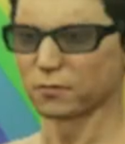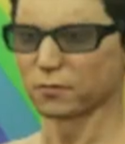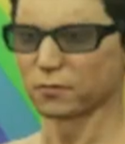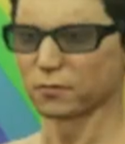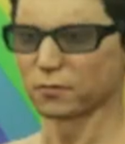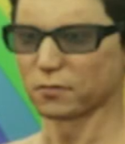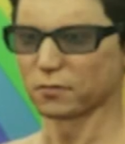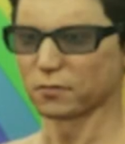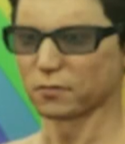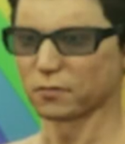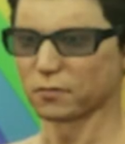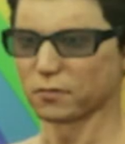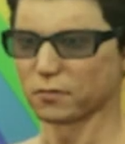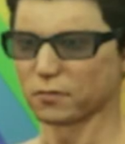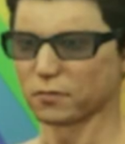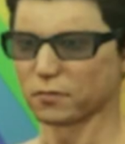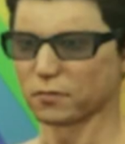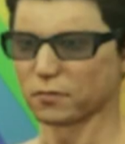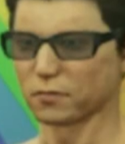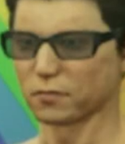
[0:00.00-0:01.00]

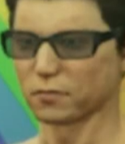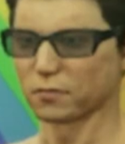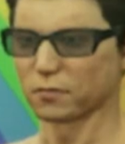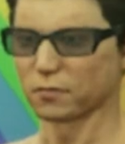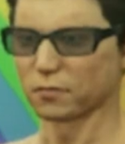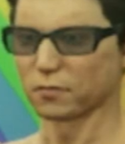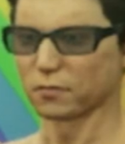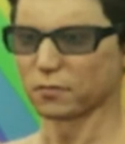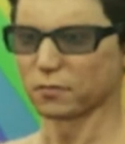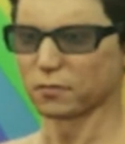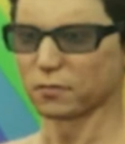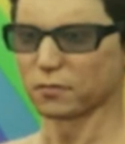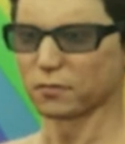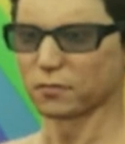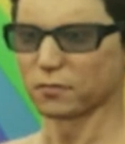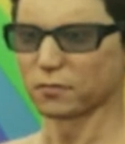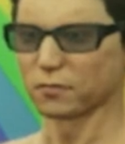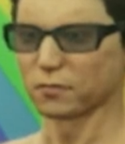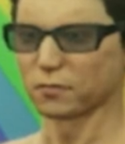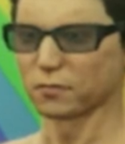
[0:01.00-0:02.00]

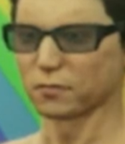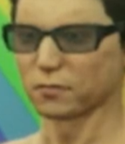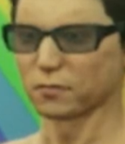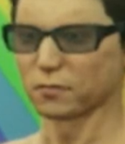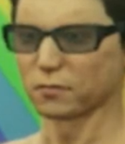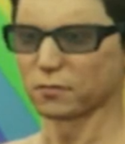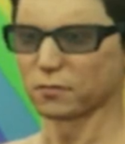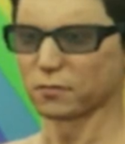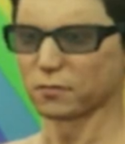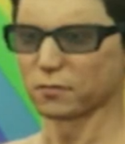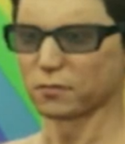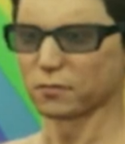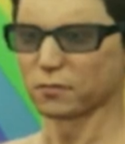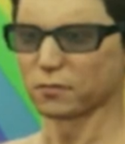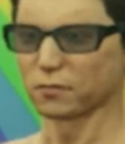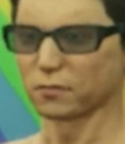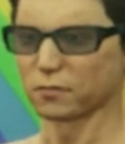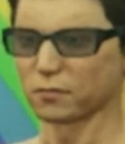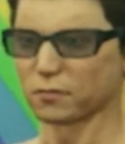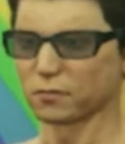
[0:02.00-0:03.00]

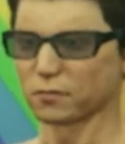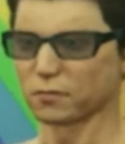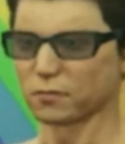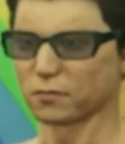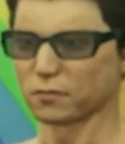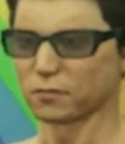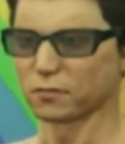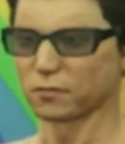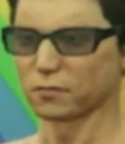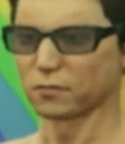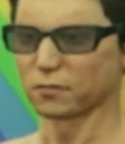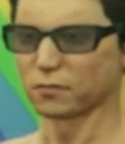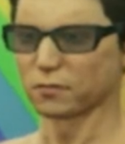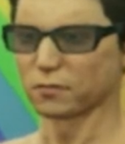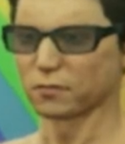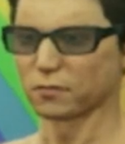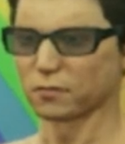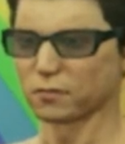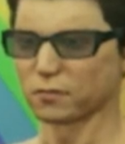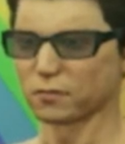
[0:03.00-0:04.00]

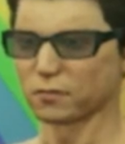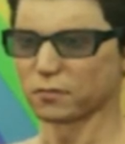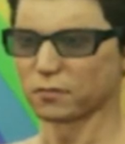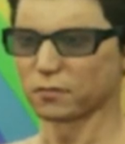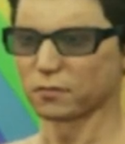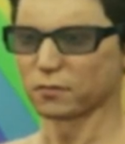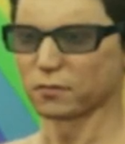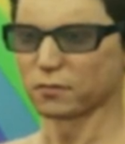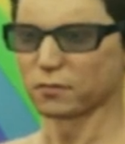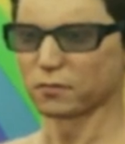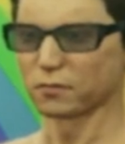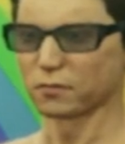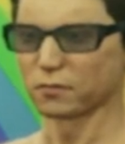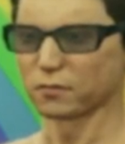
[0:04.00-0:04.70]
No words are spoken by the person on screen.